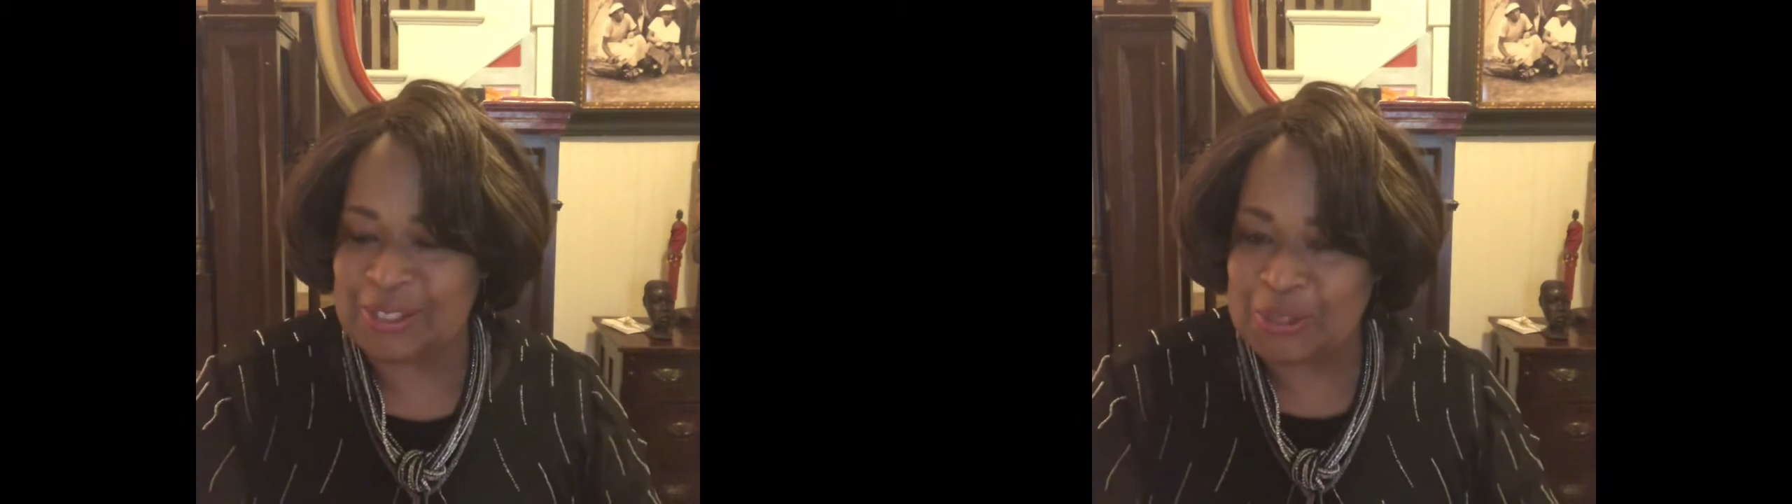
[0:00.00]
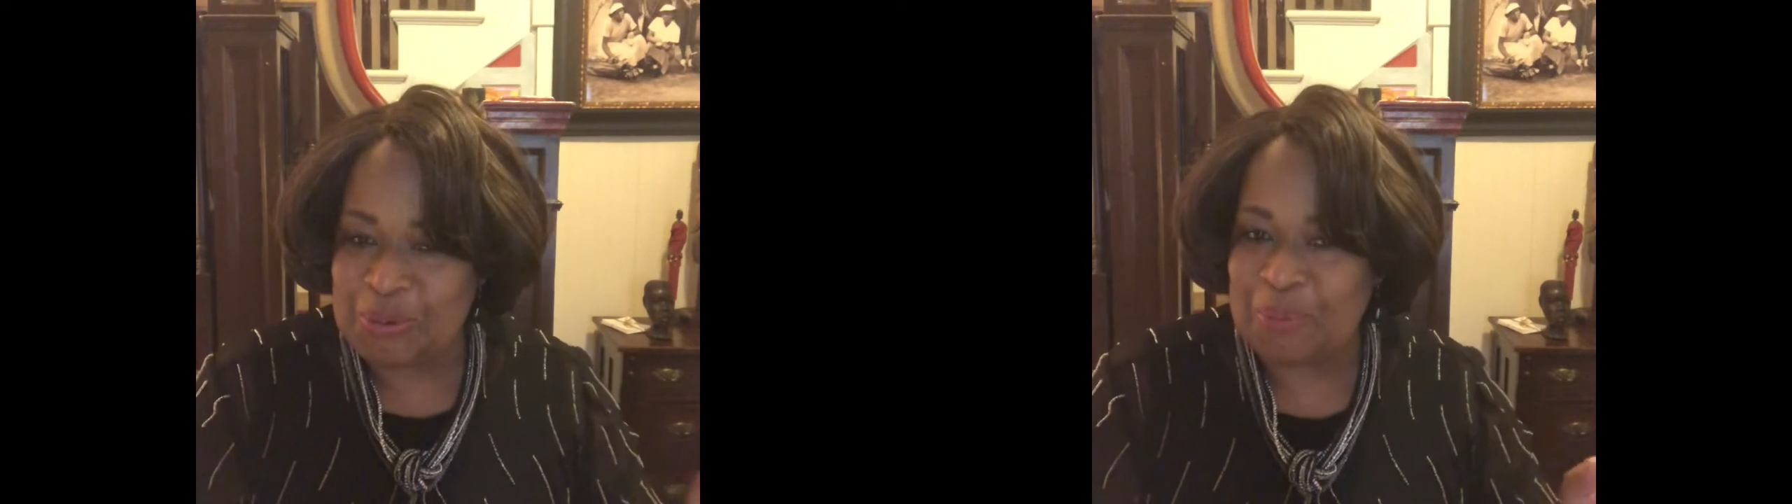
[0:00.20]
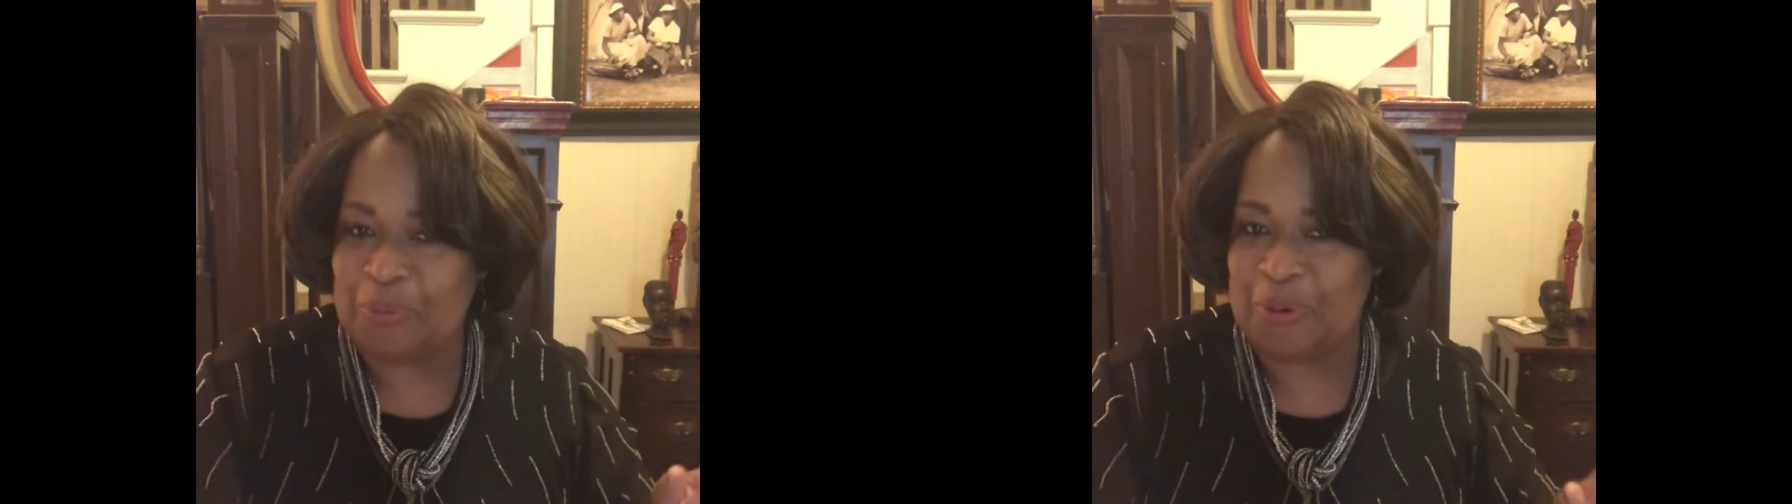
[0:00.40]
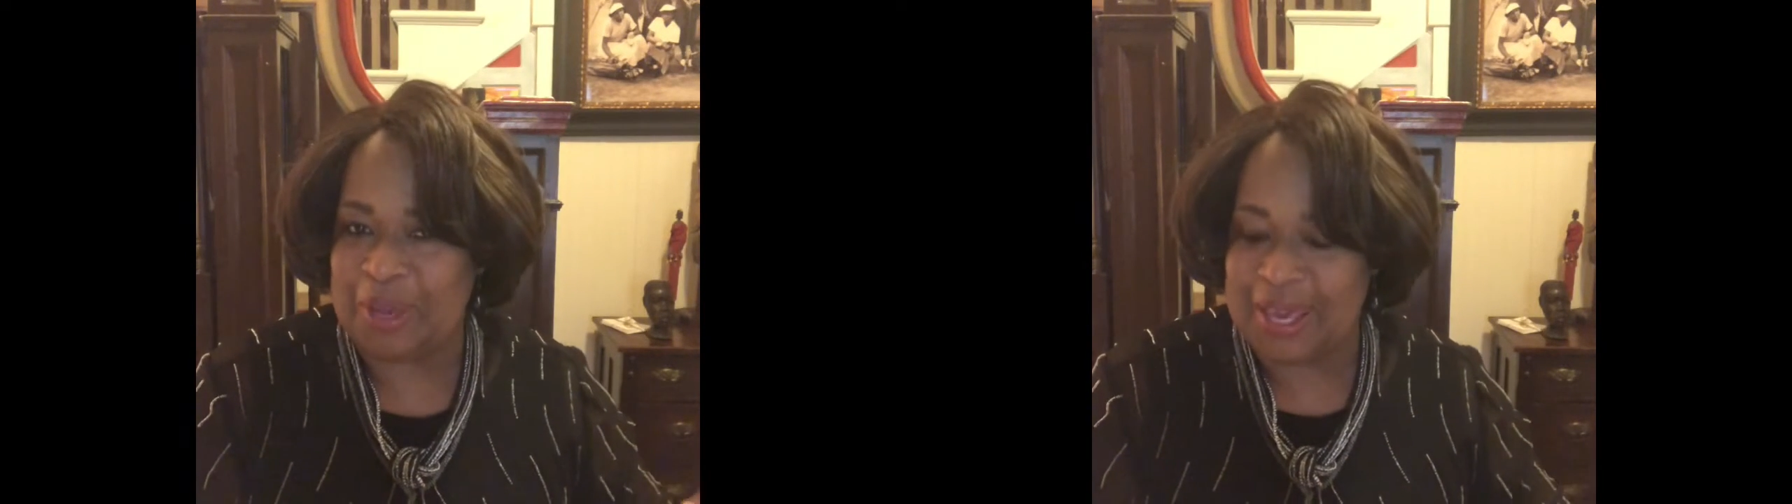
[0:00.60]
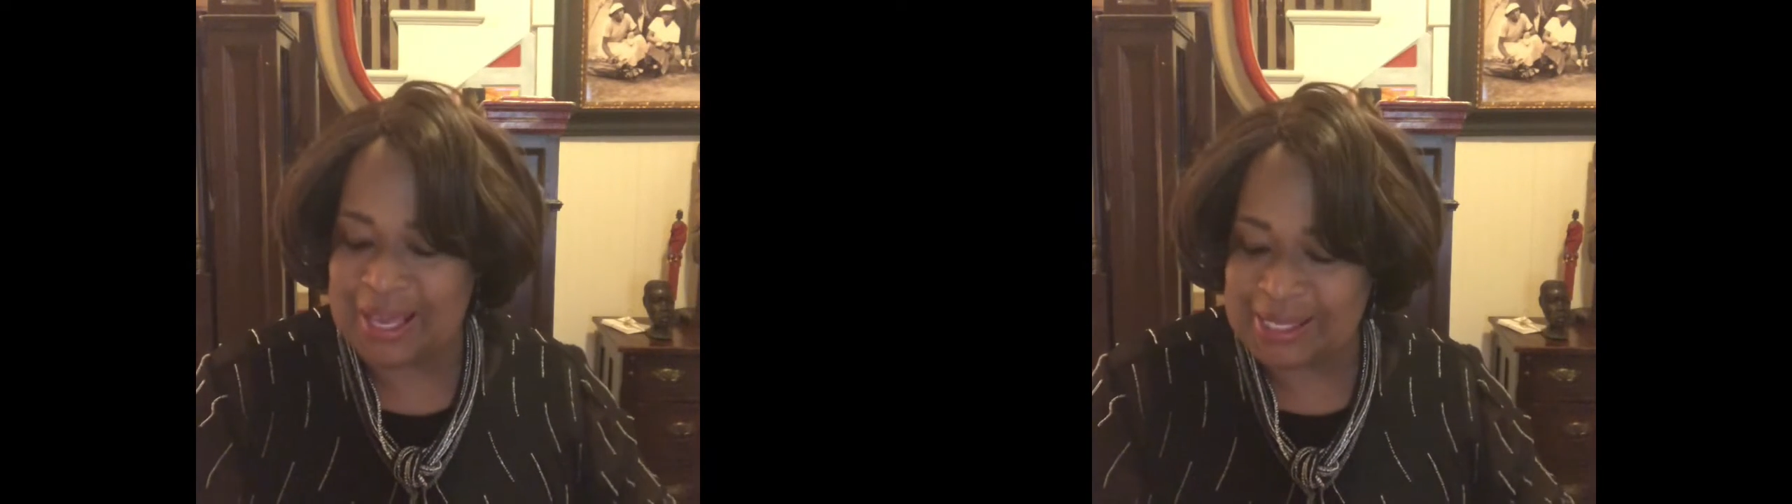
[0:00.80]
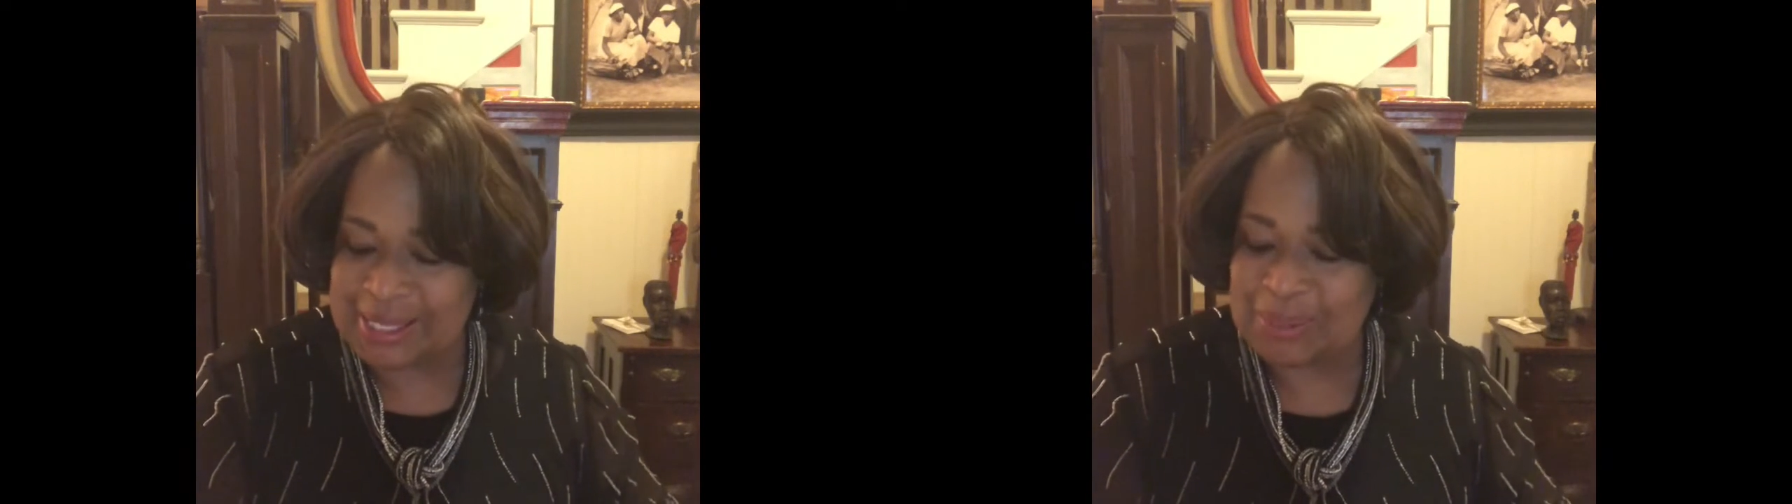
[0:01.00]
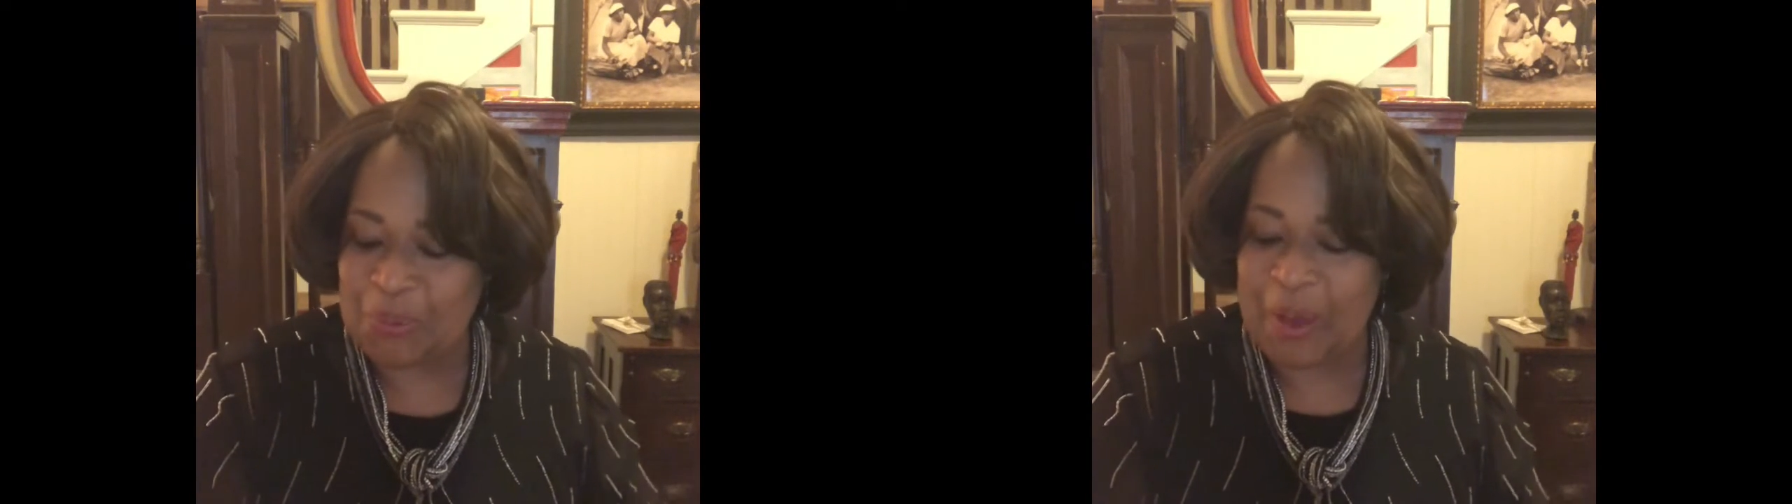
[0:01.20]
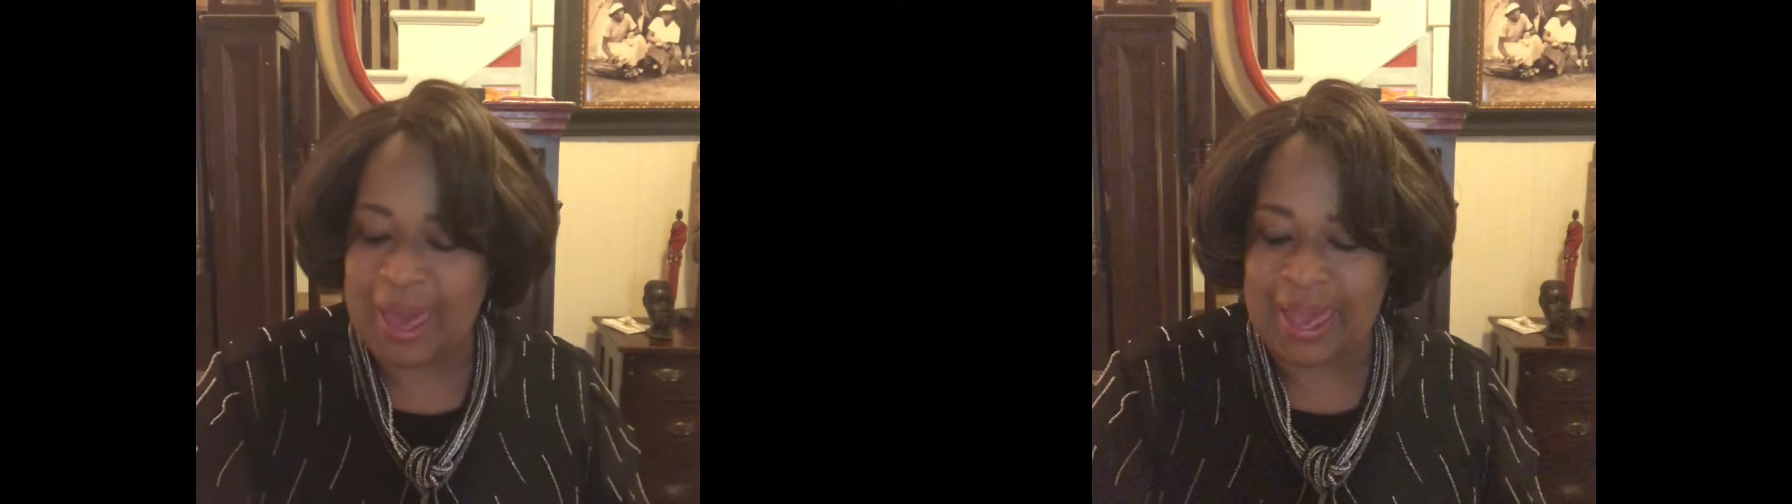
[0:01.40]
to do a praise
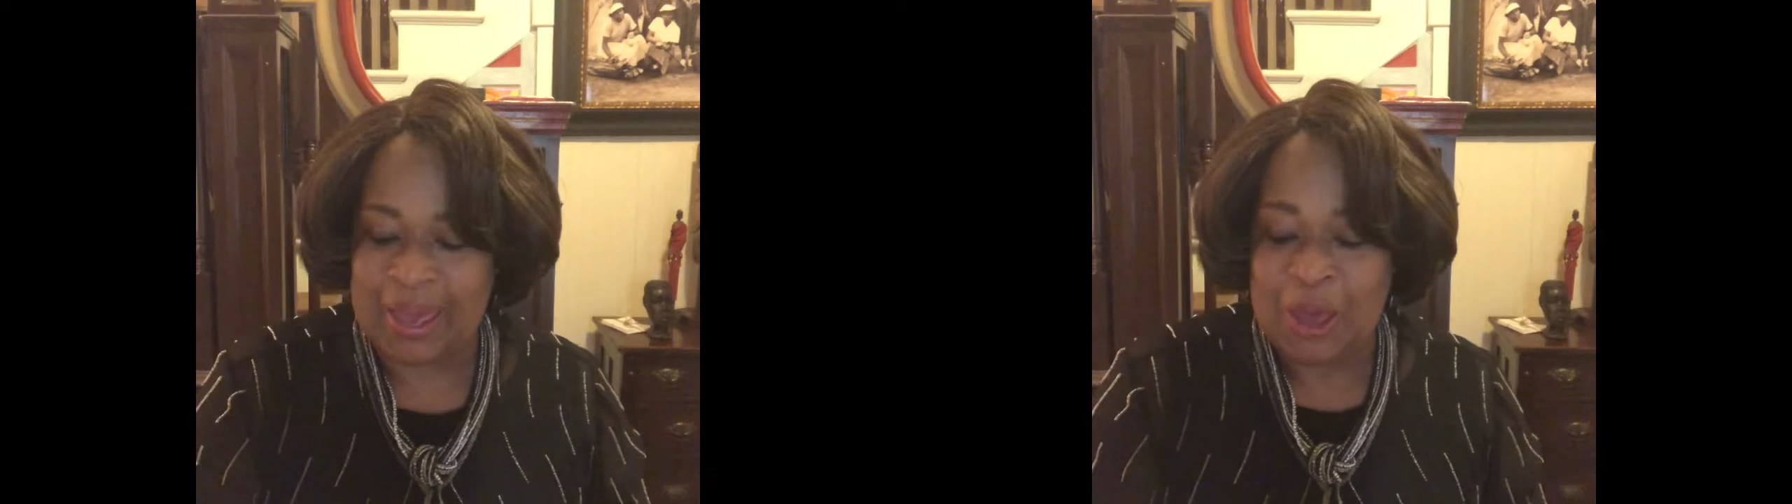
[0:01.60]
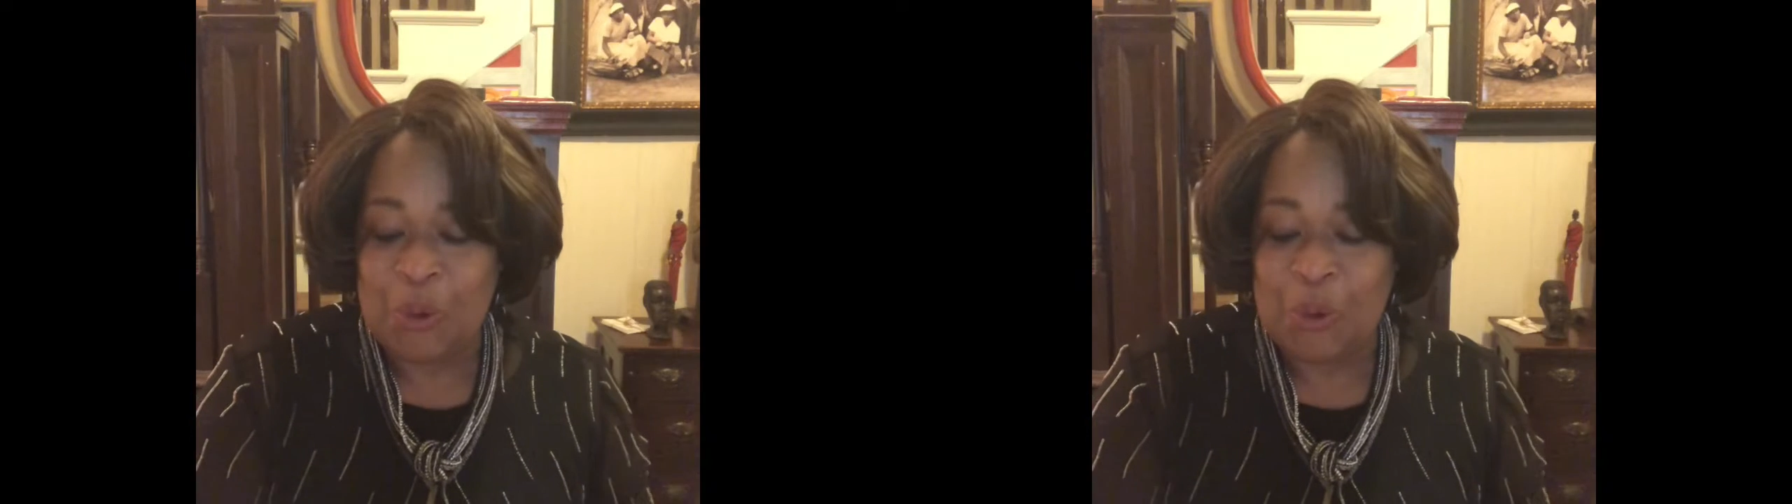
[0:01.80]
sway